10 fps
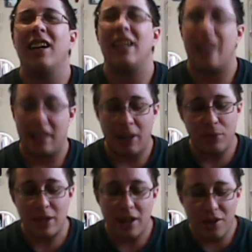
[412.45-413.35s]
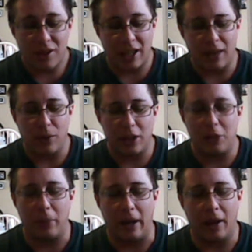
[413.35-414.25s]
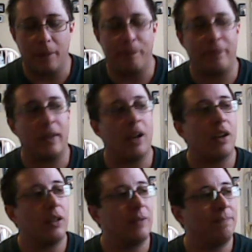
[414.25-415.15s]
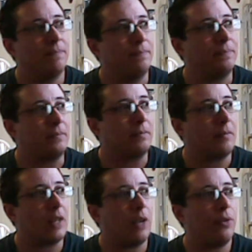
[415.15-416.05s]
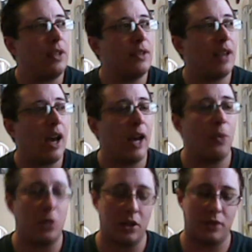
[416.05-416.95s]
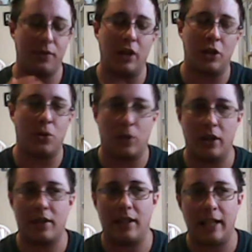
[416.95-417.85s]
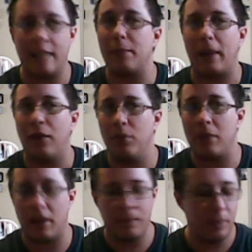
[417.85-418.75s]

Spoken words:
That was another thing I wanted to bring up. If this guy works for Underworks and he gets paid from them,